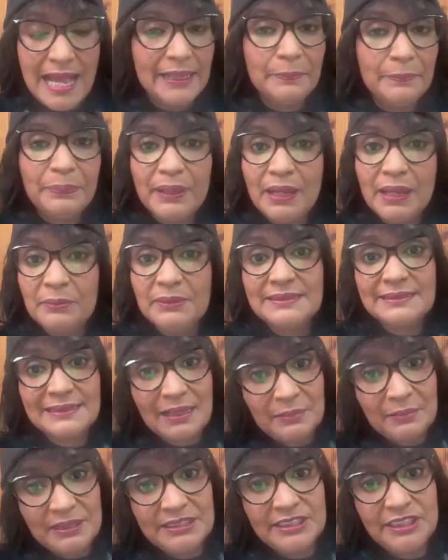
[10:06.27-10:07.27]
and a plumber is
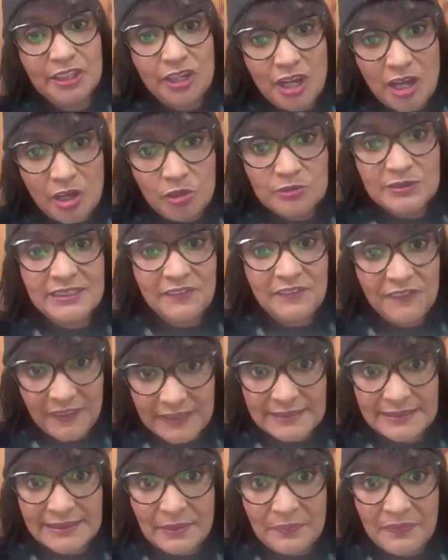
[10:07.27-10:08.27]
coming to your house to
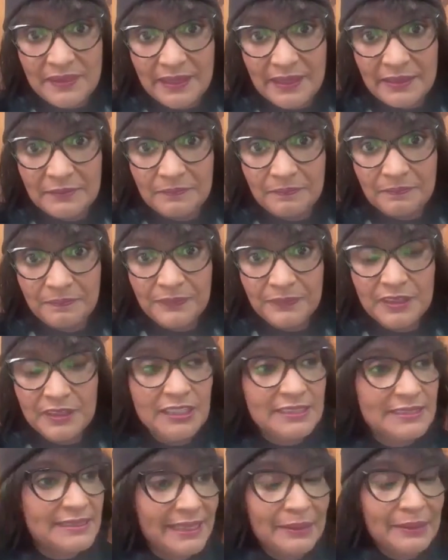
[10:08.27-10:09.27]
fix something,
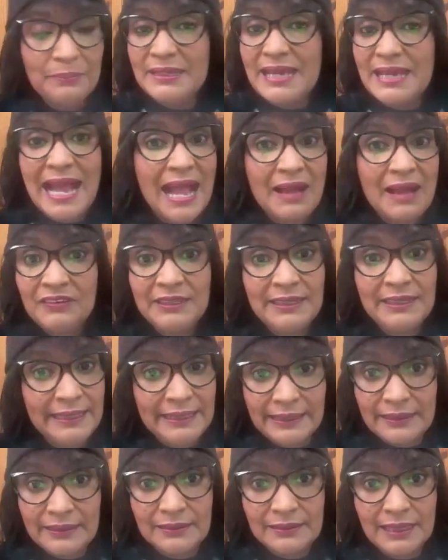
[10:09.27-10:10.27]
you say, I have a
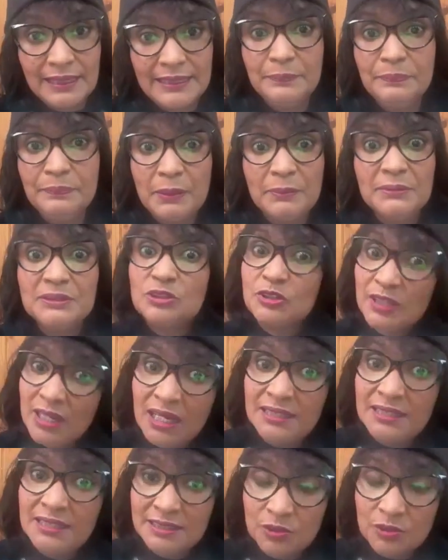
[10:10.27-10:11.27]
leak, and the plumber is going
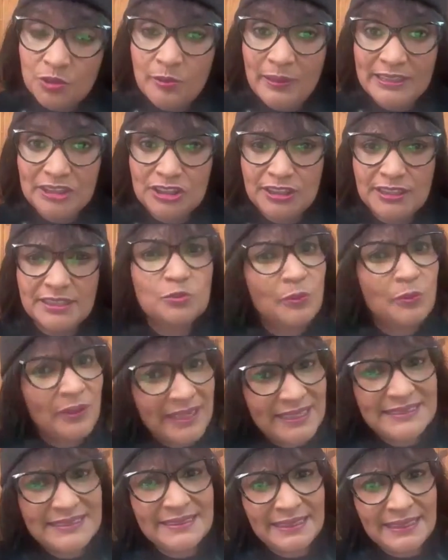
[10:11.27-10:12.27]
to ask you questions.
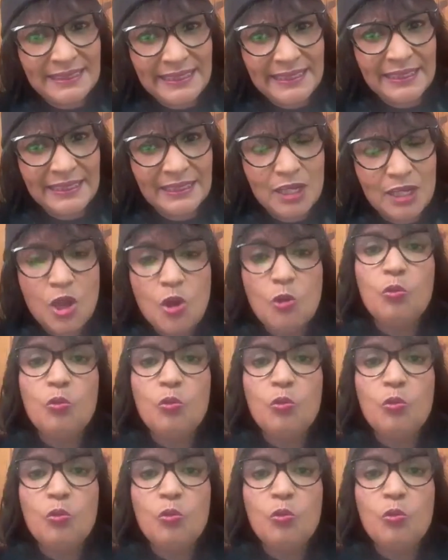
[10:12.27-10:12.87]
Where's the leak?